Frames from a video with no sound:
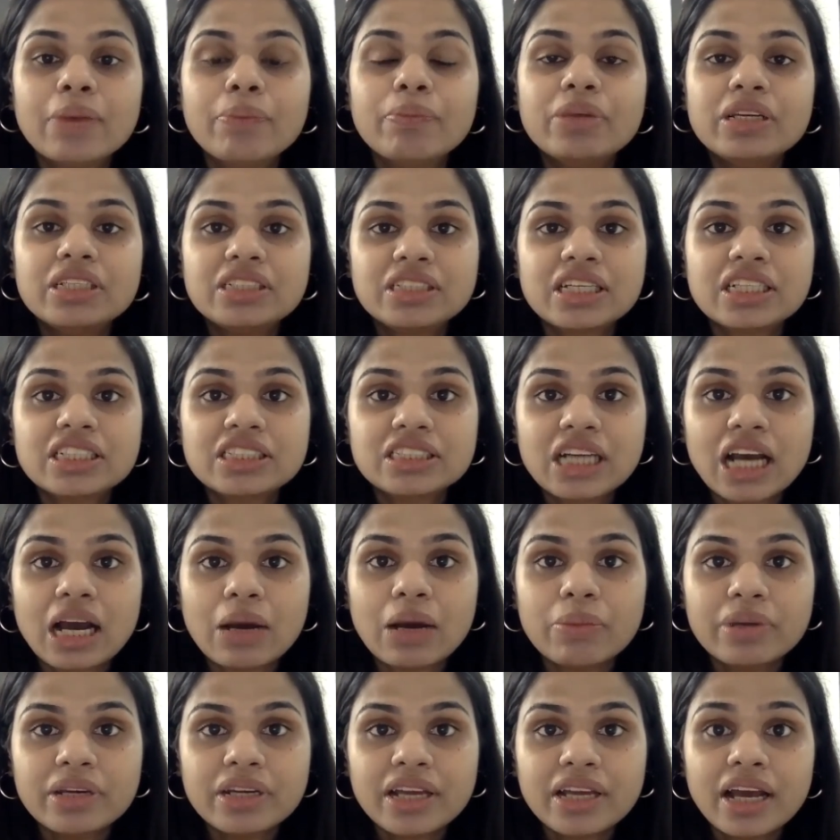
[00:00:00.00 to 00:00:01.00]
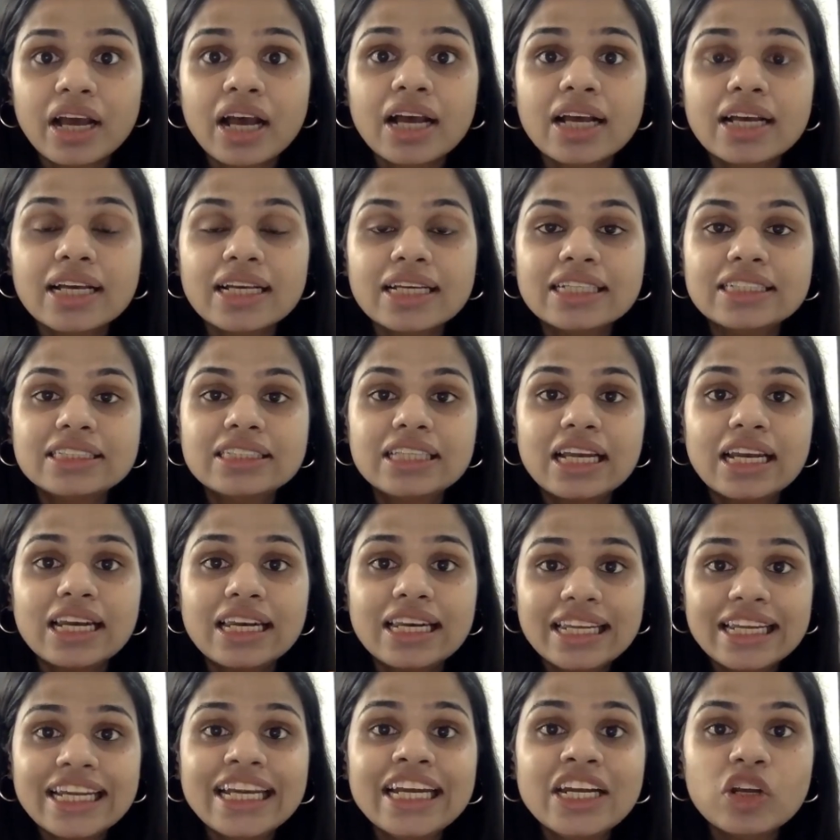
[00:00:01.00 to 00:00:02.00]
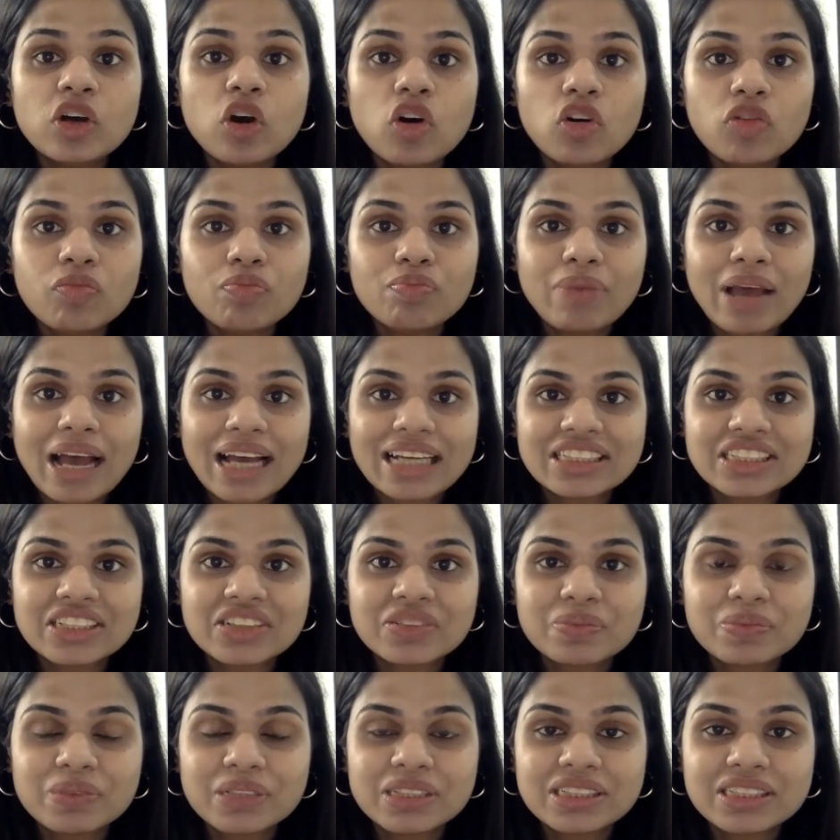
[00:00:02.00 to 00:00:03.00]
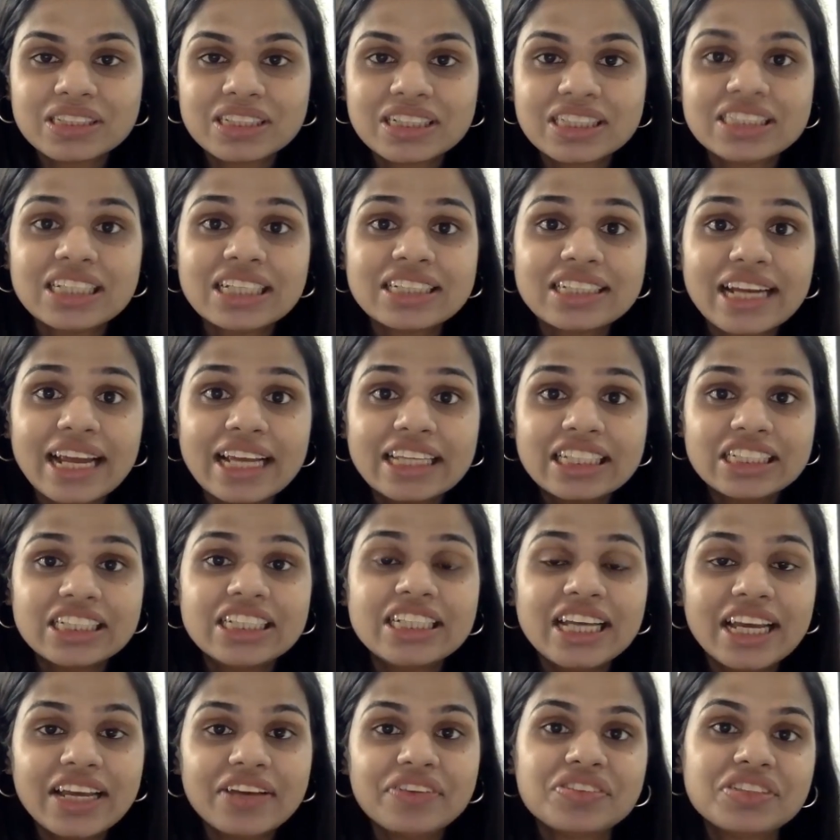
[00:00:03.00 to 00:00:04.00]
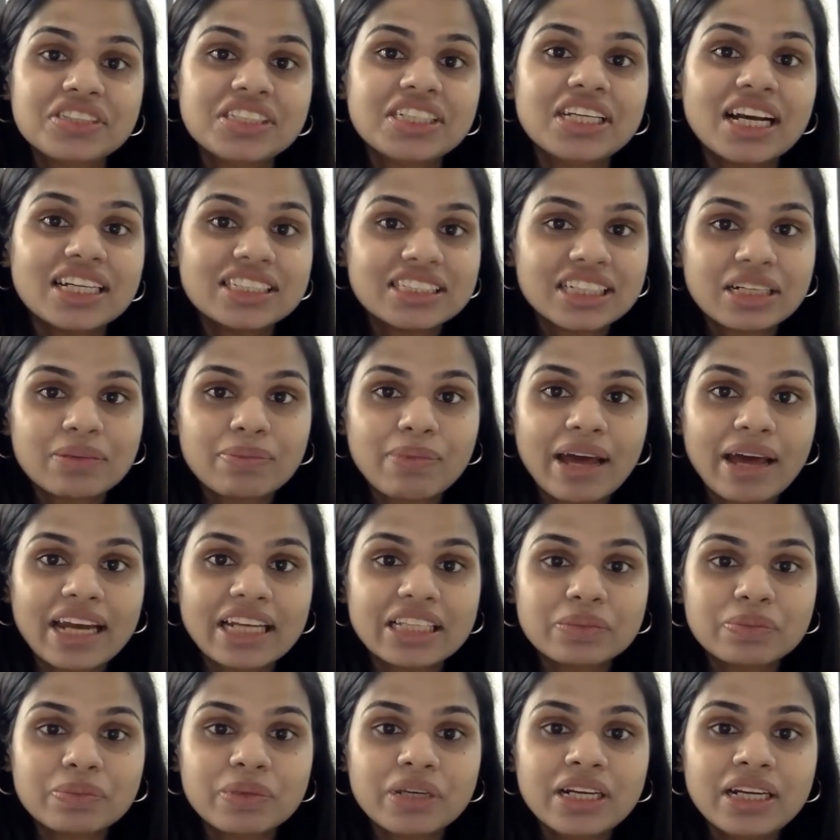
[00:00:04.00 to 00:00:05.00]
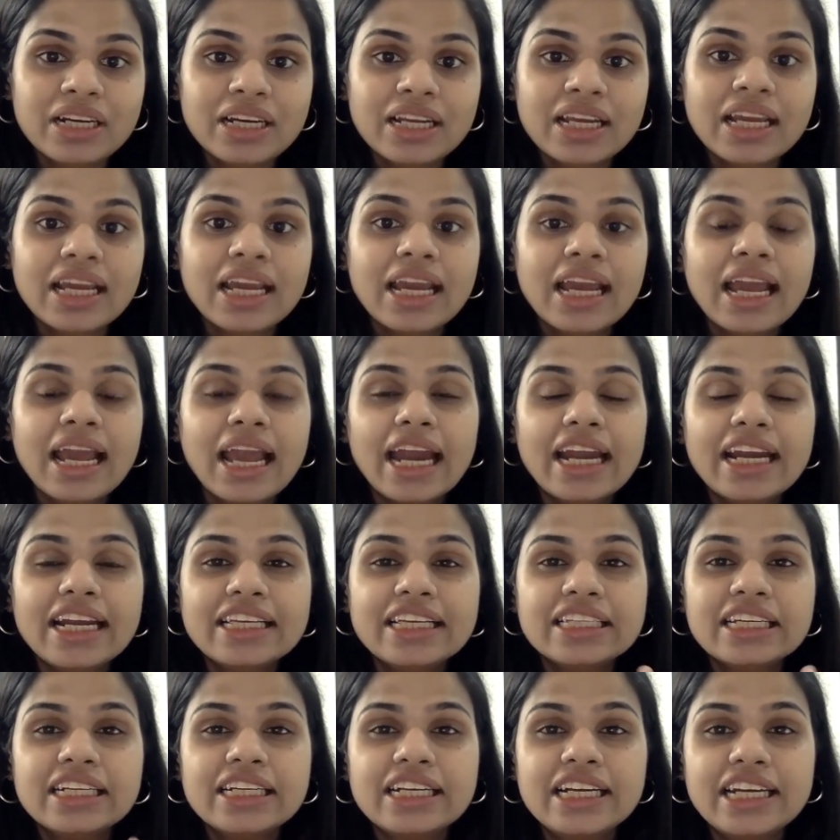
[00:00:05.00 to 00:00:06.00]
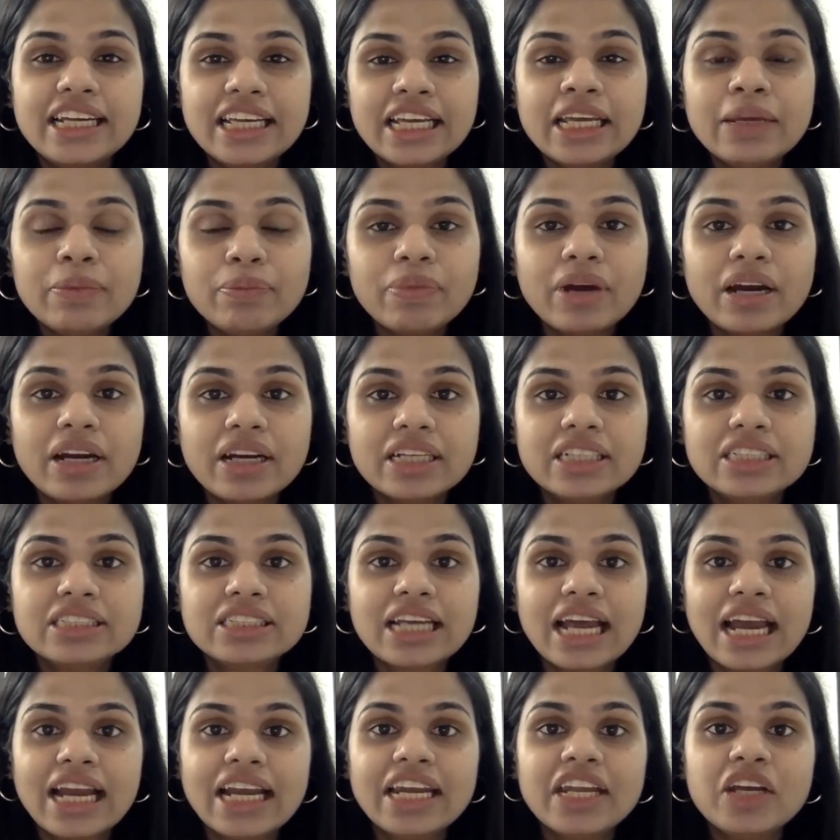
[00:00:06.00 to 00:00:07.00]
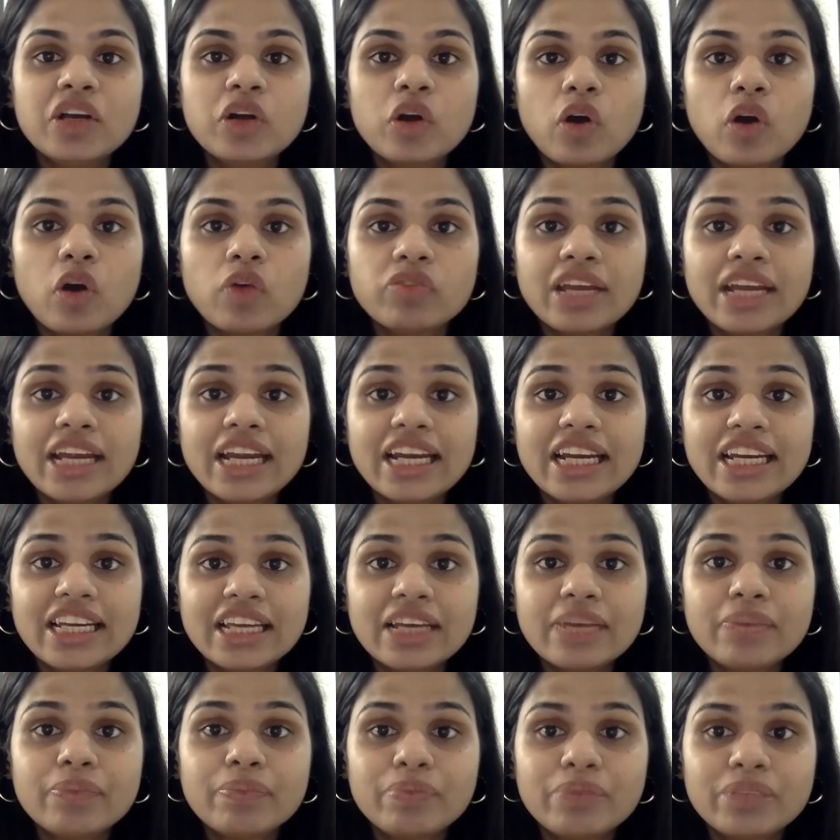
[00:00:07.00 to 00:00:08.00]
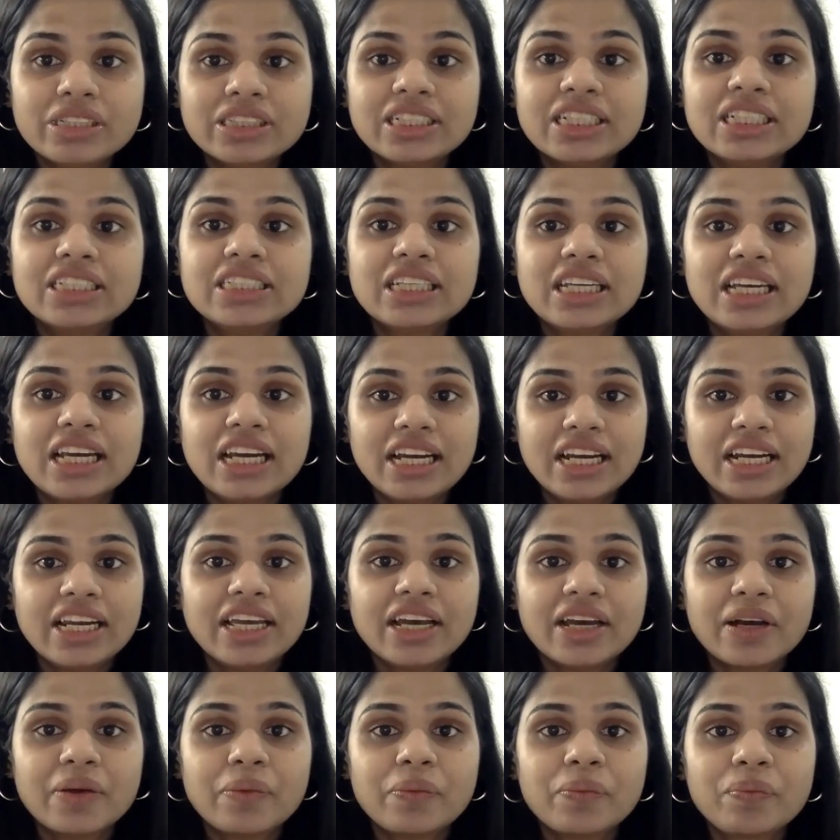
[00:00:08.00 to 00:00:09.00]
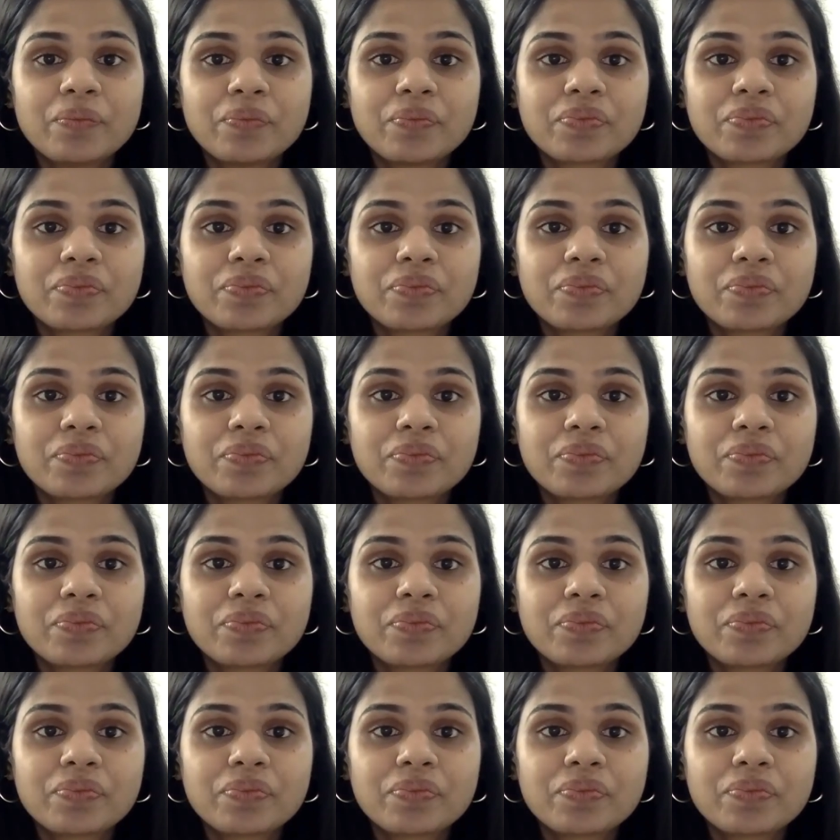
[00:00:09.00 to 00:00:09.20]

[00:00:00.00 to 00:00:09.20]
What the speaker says: Mr. Chhabria is the lead of passive business at HDFC Asset Management, and he has a deep understanding of the ETF business in India.